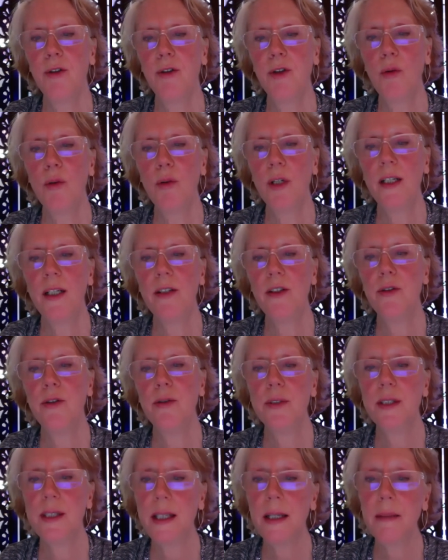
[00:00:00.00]
don't need
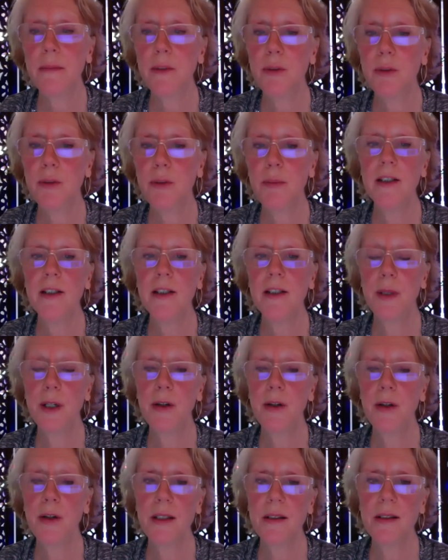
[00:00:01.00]
to seem to be
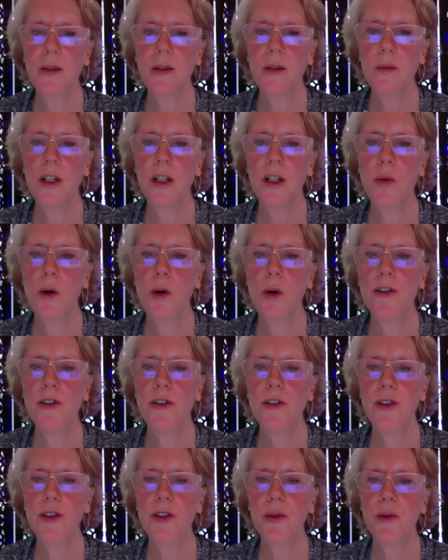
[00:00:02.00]
experiencing what you
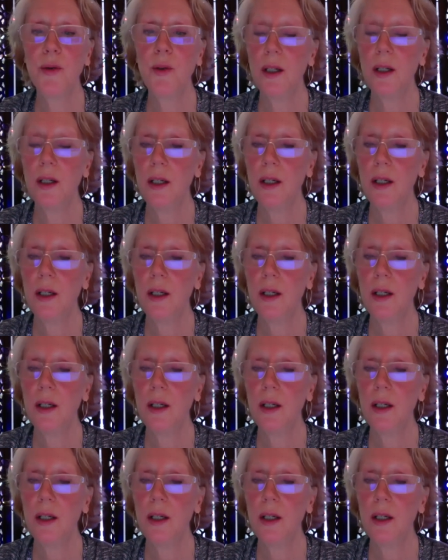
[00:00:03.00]
want to,